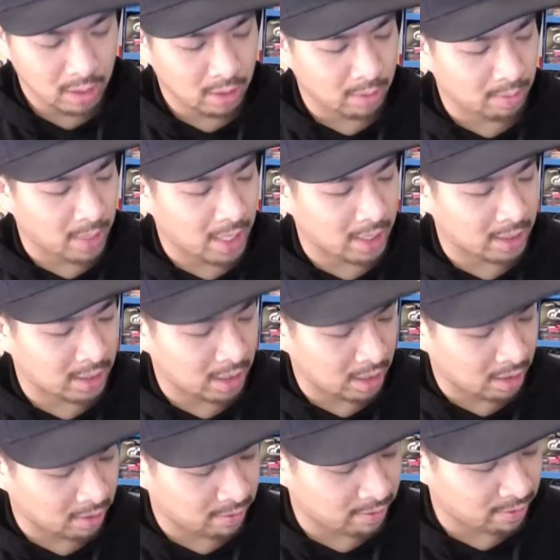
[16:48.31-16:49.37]
magazine
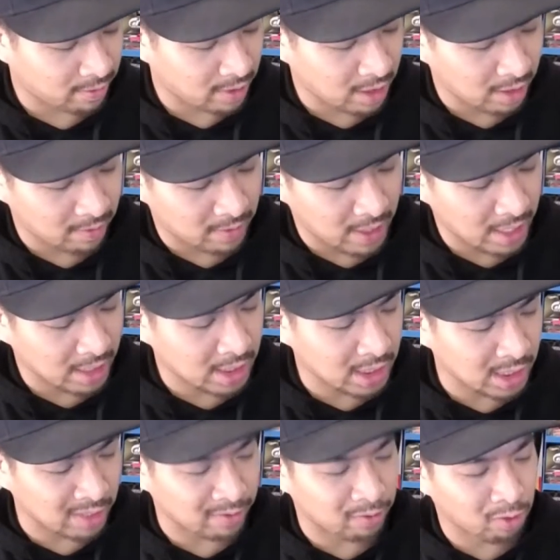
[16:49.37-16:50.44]
of the
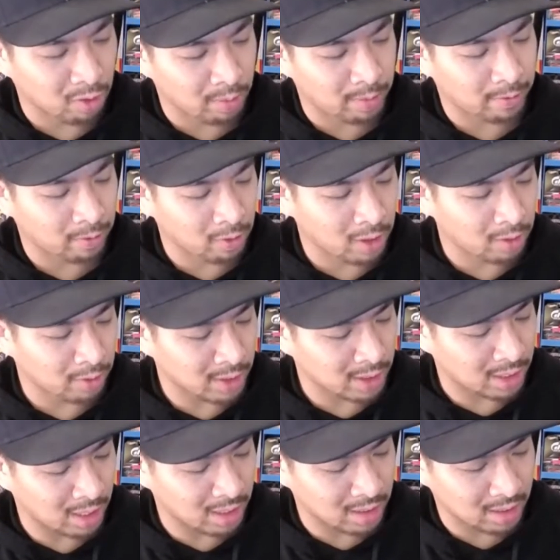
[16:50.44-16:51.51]
N64 before it was the
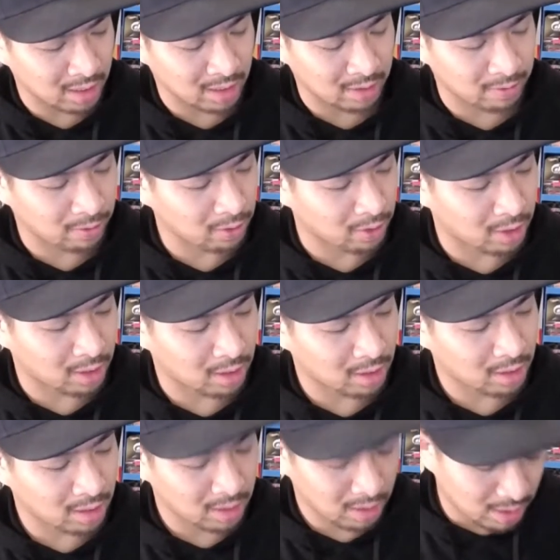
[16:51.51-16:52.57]
N64.
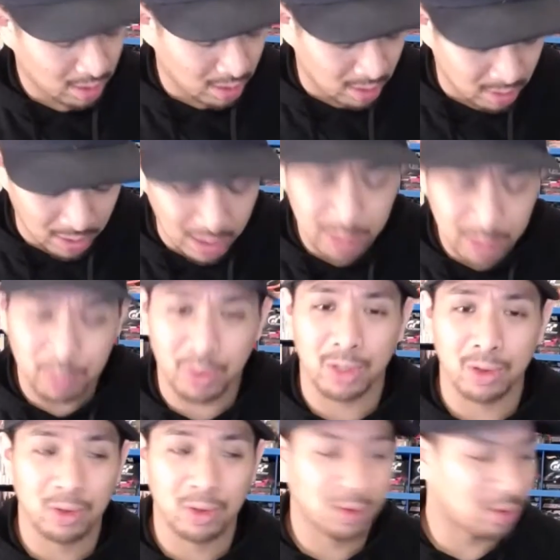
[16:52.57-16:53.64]
So that's pretty
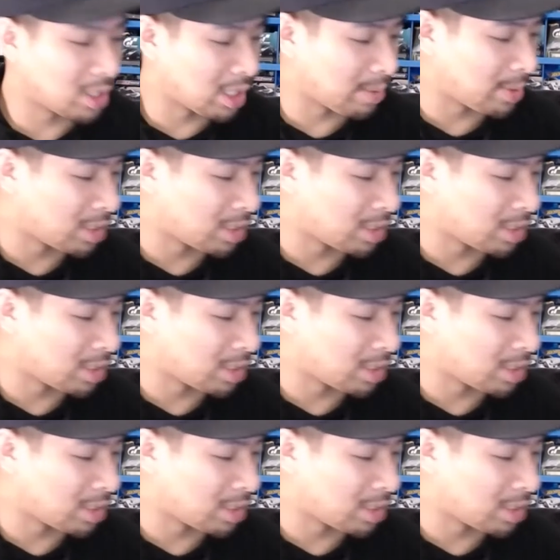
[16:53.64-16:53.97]
cool. I mean,